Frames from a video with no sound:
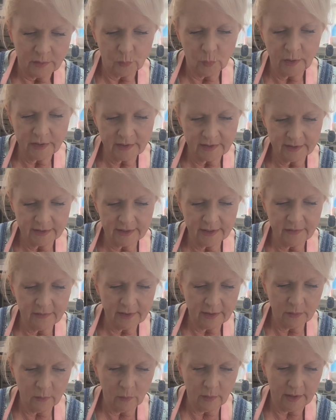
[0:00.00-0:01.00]
whisked in
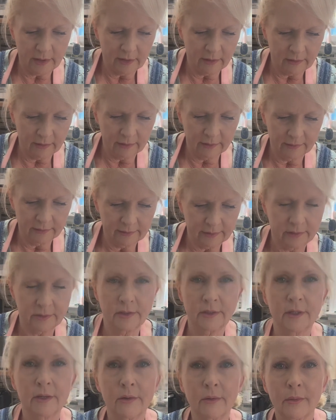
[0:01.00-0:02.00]
there well, because
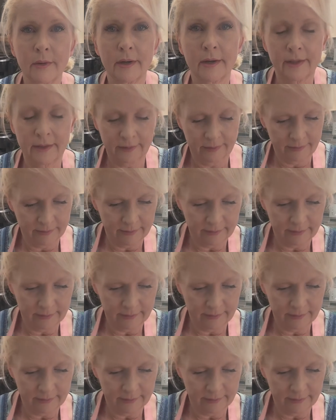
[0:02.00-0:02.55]
you don't want to